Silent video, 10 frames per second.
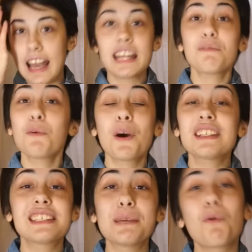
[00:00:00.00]
And if you want
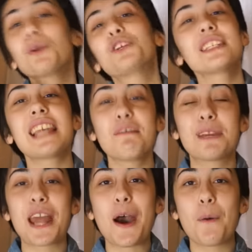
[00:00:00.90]
to see more, just let me
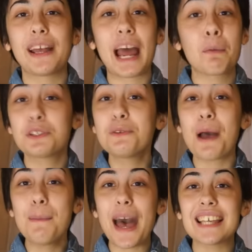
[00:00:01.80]
know, and I will do
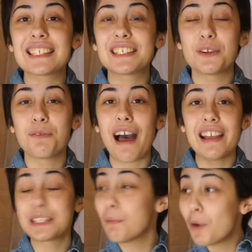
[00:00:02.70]
my best to
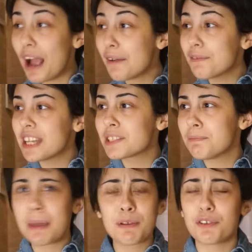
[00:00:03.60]
find some more outfits,
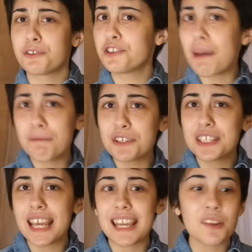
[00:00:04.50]
maybe for
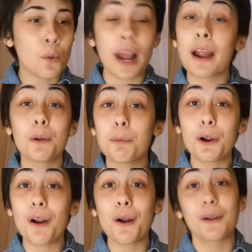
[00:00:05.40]
Jefferson or Aaron
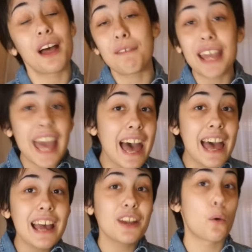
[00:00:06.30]
Burr or
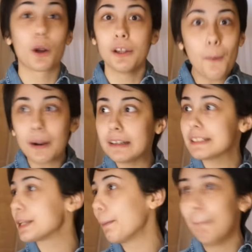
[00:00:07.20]
Lafayette or
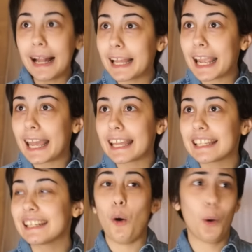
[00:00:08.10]
Lawrence or
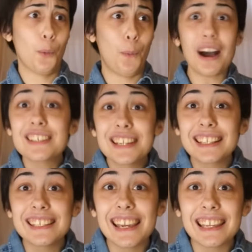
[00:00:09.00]
Mulligan or
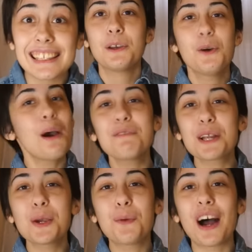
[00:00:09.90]
Washington. Whoever
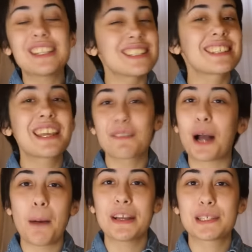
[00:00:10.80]
you want, just leave the
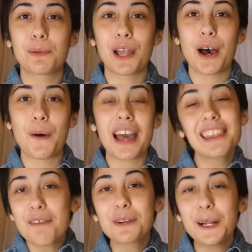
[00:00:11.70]
comments below. I
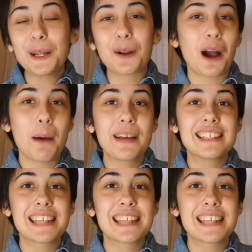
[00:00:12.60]
love reading your comments.